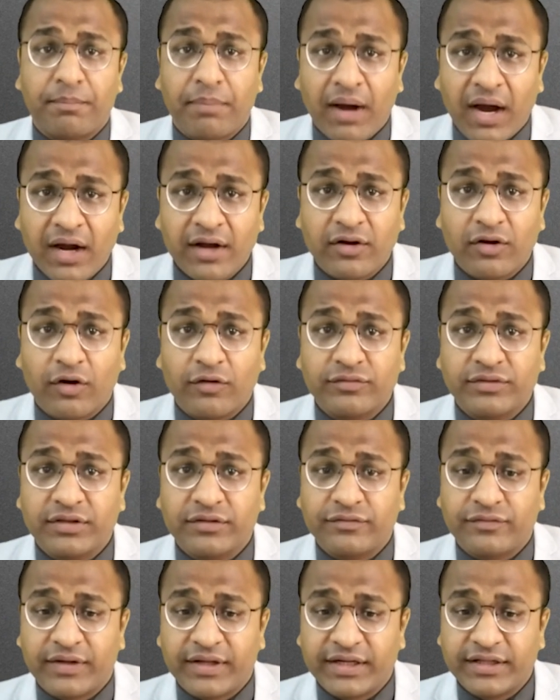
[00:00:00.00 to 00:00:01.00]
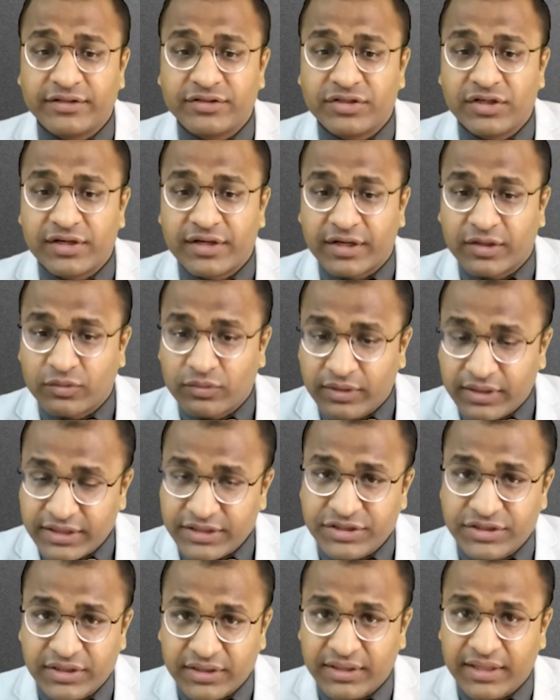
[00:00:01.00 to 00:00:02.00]
part of the financial
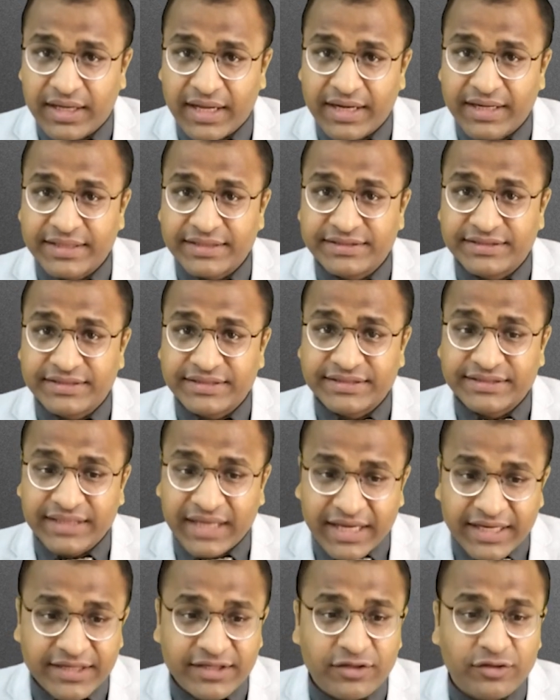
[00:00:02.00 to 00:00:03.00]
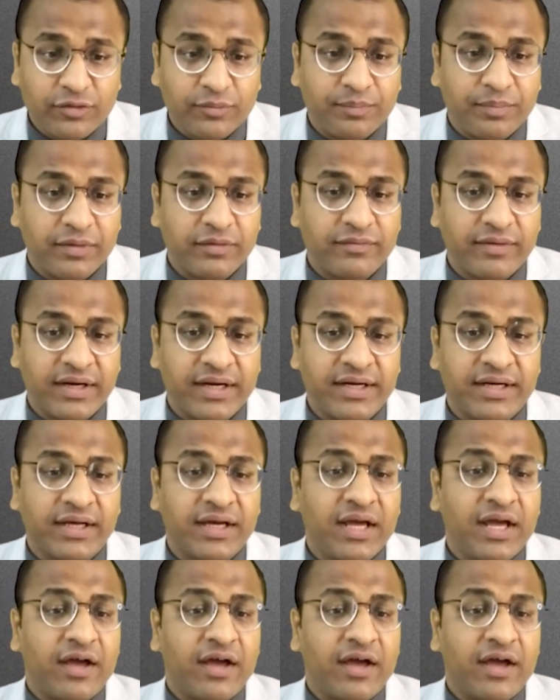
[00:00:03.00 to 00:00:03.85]
regulation and is designed to prevent